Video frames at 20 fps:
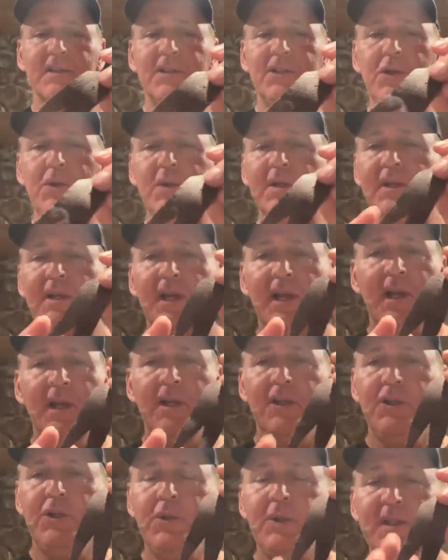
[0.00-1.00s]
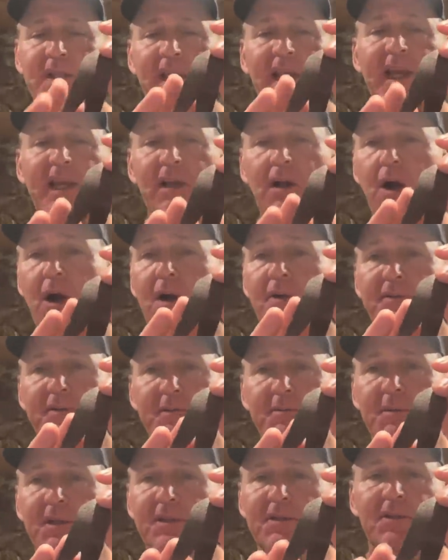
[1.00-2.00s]
you can take off as
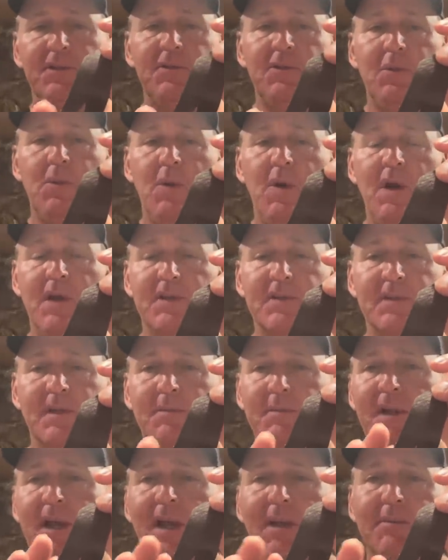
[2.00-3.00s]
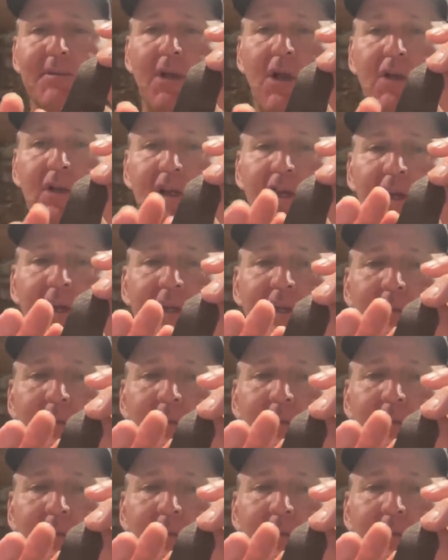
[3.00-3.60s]
much as you want. Sometimes I'll cut